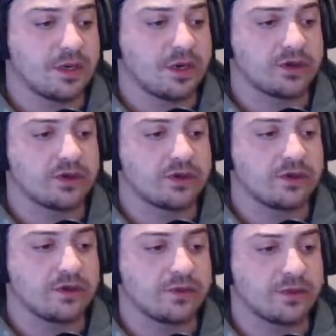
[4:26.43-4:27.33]

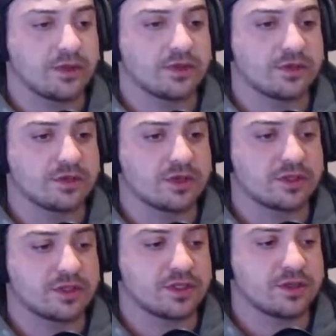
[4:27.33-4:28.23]
O2, I'm pretty sure is
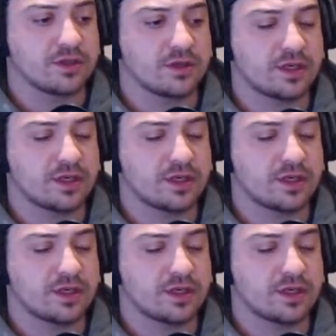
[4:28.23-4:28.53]
oxygen.